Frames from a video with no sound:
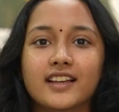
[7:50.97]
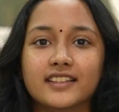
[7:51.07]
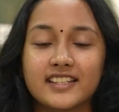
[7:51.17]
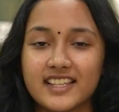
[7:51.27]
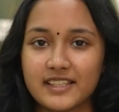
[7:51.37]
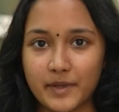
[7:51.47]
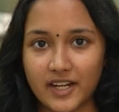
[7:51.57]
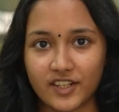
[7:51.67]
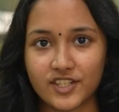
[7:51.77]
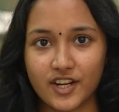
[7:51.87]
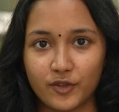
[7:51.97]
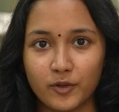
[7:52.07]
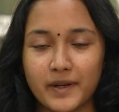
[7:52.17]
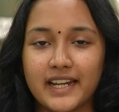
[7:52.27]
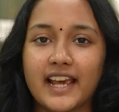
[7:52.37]
This is Meenakshi
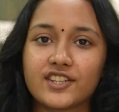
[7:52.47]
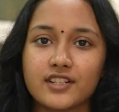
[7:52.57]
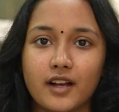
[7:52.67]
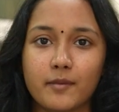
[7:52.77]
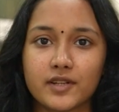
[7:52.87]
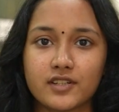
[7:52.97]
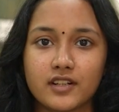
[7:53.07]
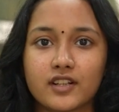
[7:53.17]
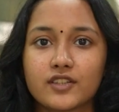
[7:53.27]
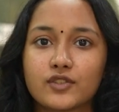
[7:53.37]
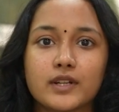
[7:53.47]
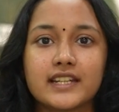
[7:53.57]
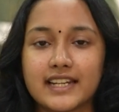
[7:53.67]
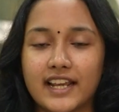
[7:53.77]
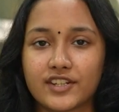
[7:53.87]
Anup, Election Commissioner,
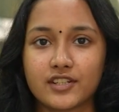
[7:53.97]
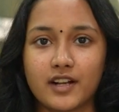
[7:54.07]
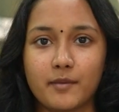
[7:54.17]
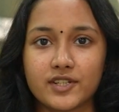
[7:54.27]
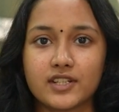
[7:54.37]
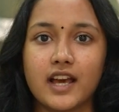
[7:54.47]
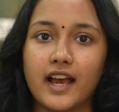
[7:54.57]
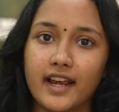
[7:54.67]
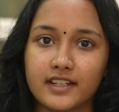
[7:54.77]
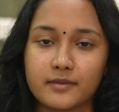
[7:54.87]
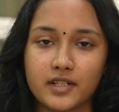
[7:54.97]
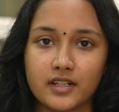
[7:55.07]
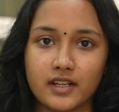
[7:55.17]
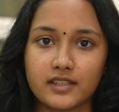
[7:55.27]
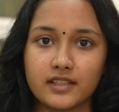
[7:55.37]
Student Election Commission, IIT
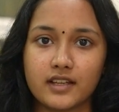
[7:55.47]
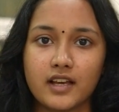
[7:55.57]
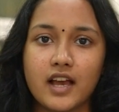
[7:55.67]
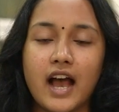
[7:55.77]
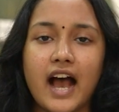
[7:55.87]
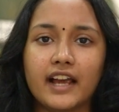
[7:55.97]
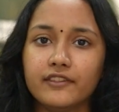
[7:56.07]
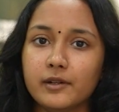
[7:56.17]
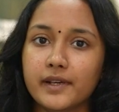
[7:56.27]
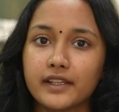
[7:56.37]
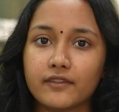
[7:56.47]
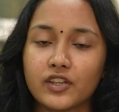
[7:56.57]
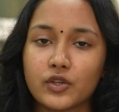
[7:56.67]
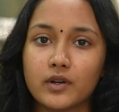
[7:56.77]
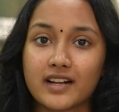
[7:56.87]
Madras. I will be
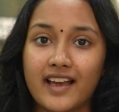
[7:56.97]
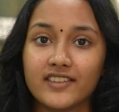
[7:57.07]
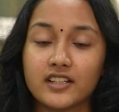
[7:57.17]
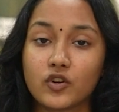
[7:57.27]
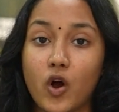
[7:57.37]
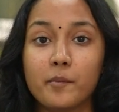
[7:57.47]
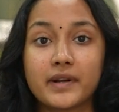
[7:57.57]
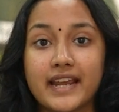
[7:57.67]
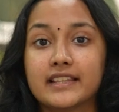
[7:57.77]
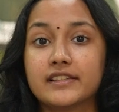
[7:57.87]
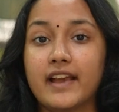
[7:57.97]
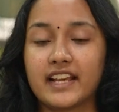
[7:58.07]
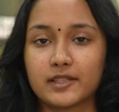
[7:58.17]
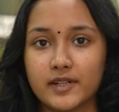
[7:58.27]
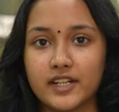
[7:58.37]
giving you a rather comprehensive
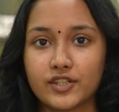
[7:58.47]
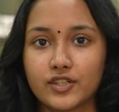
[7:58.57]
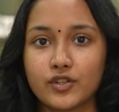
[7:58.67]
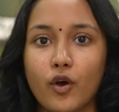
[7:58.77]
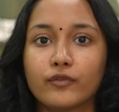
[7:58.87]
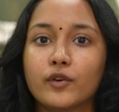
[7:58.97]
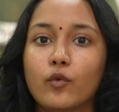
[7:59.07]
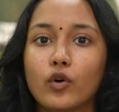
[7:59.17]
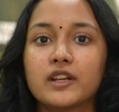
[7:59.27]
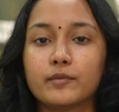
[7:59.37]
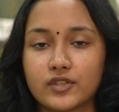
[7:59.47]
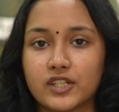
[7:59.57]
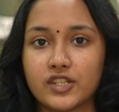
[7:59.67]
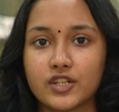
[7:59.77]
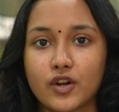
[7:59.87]
explanation of the voting
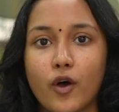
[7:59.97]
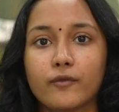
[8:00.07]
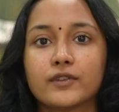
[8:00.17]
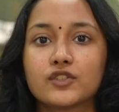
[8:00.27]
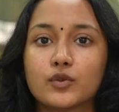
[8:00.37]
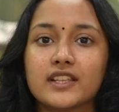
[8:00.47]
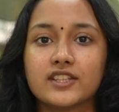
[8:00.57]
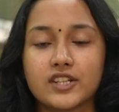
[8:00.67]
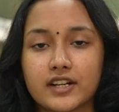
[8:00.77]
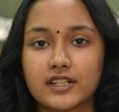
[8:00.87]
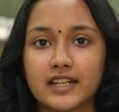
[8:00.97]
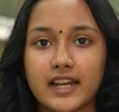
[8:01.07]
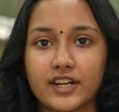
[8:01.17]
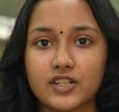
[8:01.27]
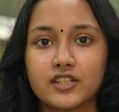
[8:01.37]
procedure of Students' General
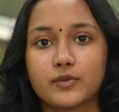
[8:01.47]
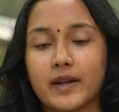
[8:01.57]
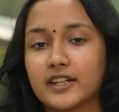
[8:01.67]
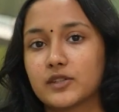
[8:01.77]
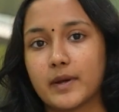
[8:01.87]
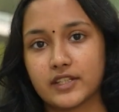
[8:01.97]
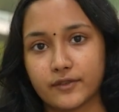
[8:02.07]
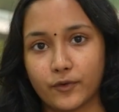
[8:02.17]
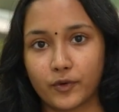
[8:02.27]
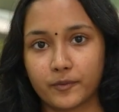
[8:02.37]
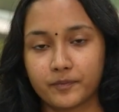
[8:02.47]
Elections 2024.